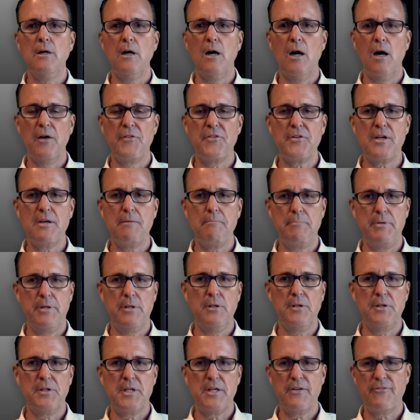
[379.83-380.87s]
on the
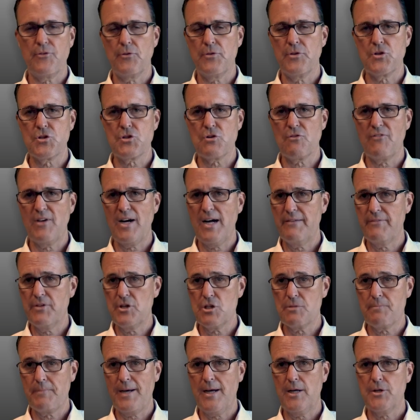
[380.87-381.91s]
ability for the surviving
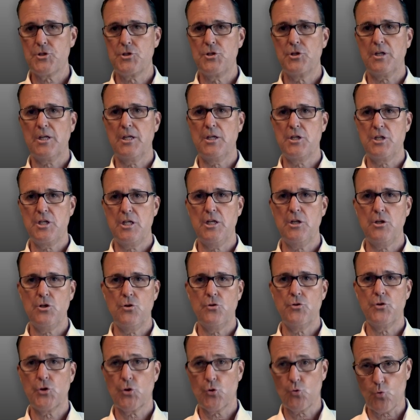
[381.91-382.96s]
spouse to
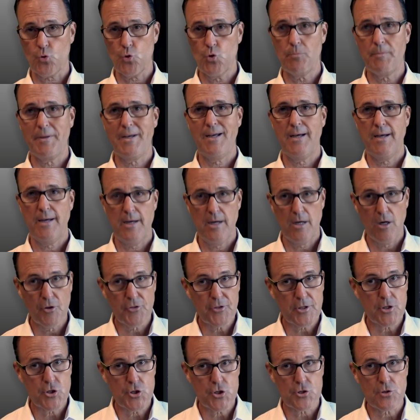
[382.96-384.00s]
continue the group
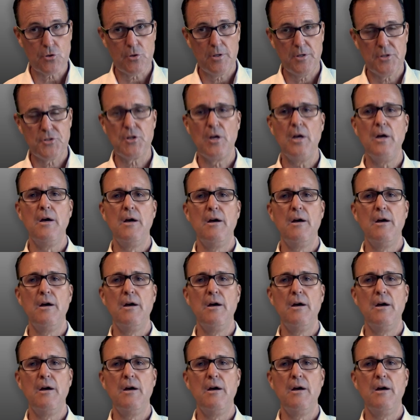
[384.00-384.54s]
health insurance.